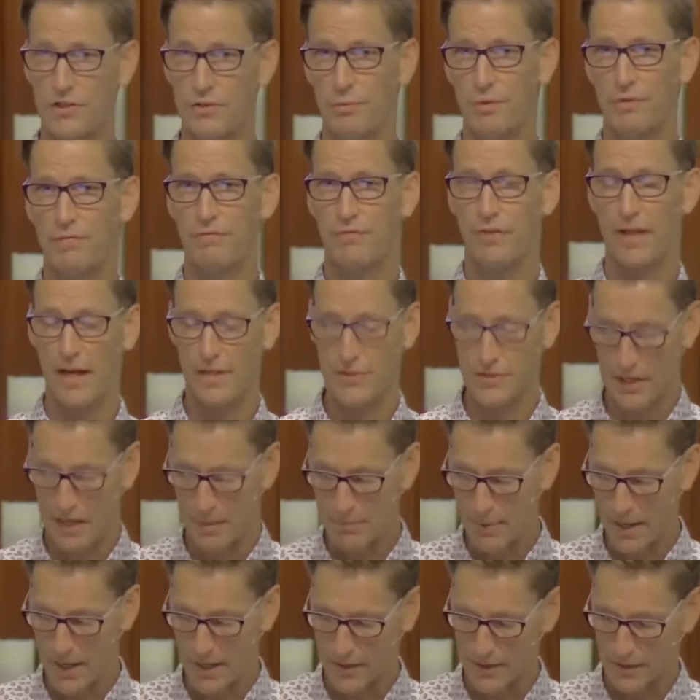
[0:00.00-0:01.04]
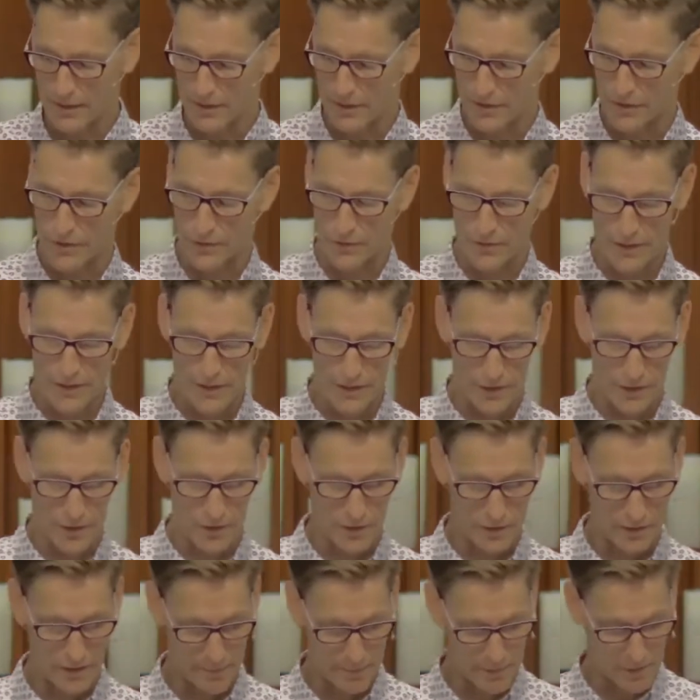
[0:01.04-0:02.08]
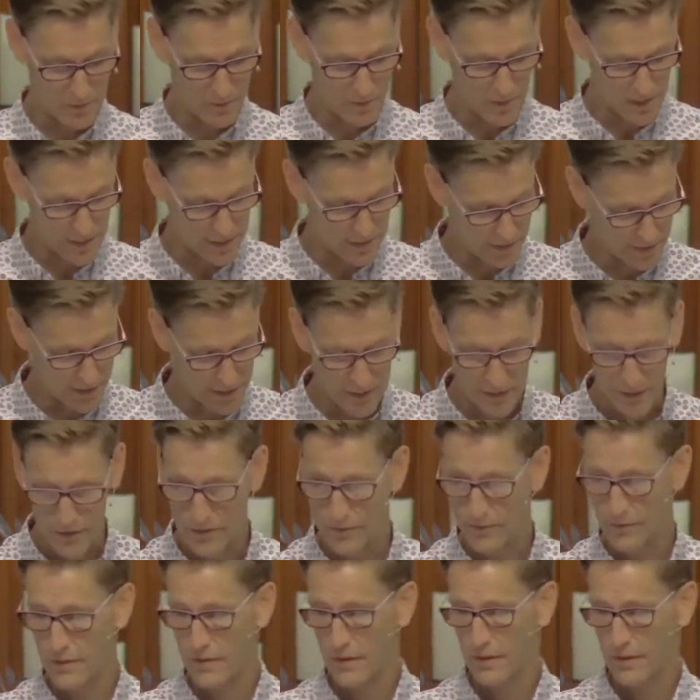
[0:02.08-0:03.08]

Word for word: we flash that back on the screen, Kirk, that'd be great. Thank you.